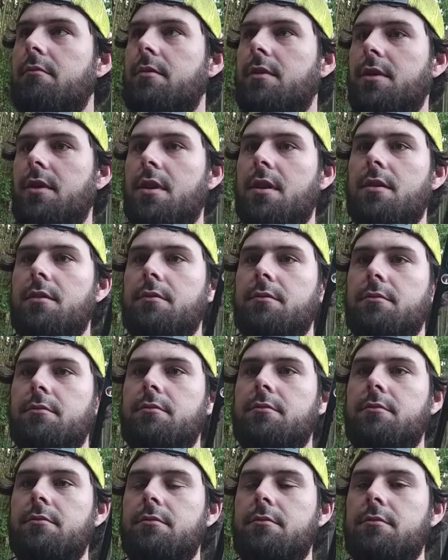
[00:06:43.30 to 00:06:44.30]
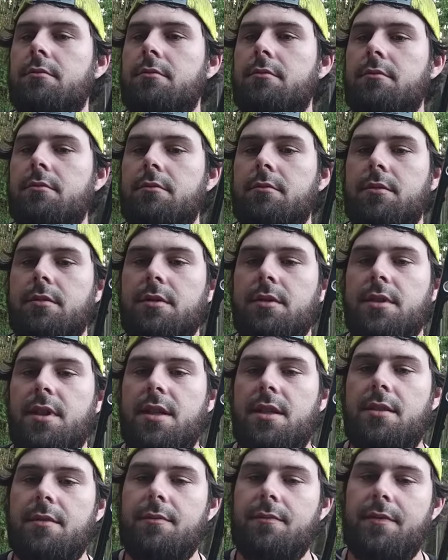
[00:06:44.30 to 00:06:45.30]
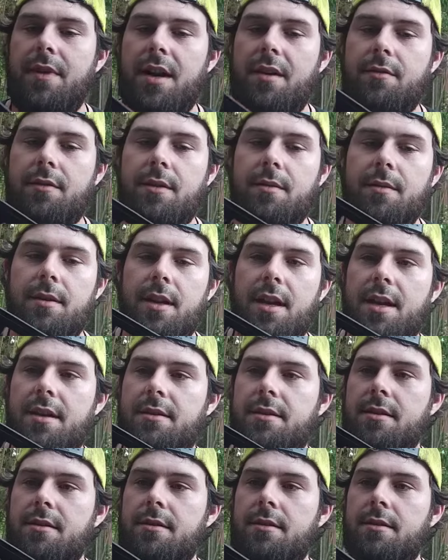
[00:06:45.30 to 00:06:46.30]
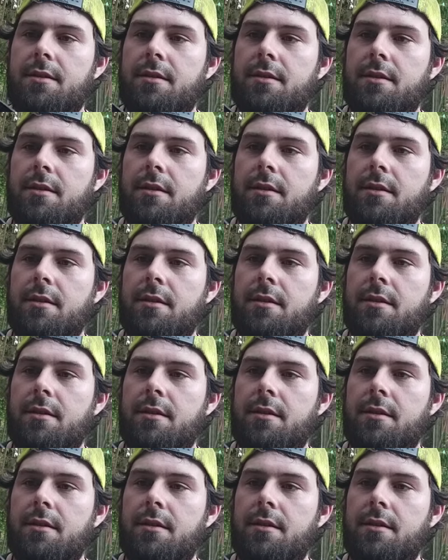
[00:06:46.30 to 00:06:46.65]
you know, decent valve cover gaskets,